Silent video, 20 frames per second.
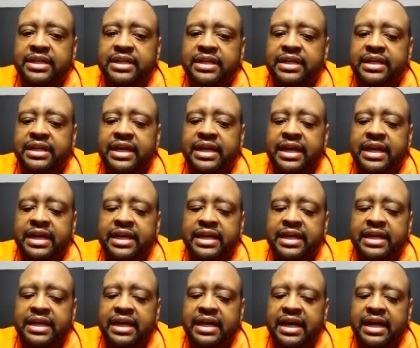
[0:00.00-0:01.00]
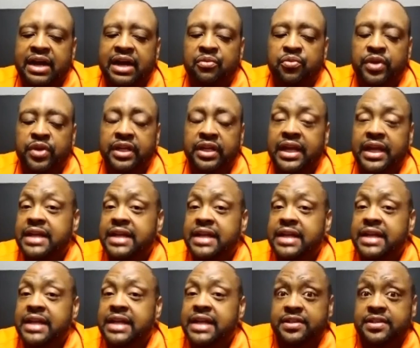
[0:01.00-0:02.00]
And I realized
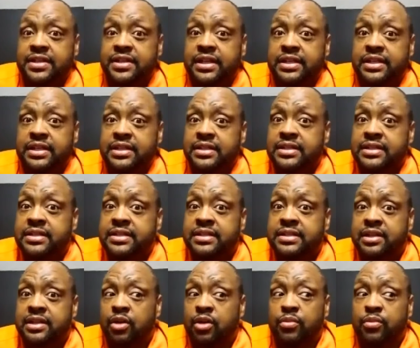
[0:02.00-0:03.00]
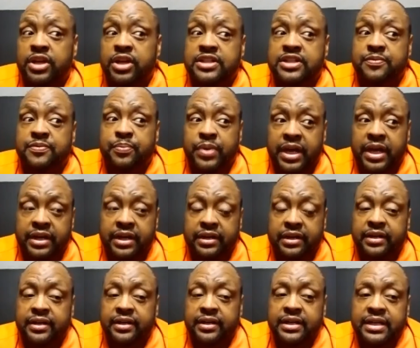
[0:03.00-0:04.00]
that I was functioning so much
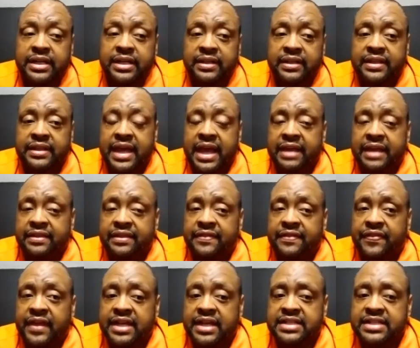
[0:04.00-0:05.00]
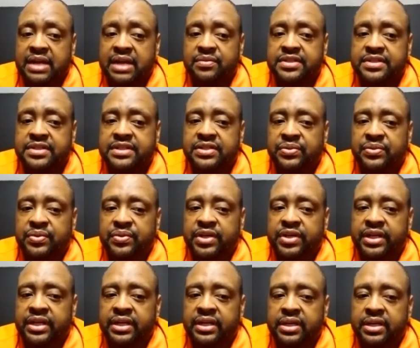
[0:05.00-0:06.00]
better, that the things I was
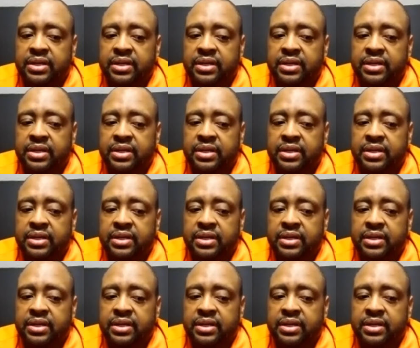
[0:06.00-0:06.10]
doing,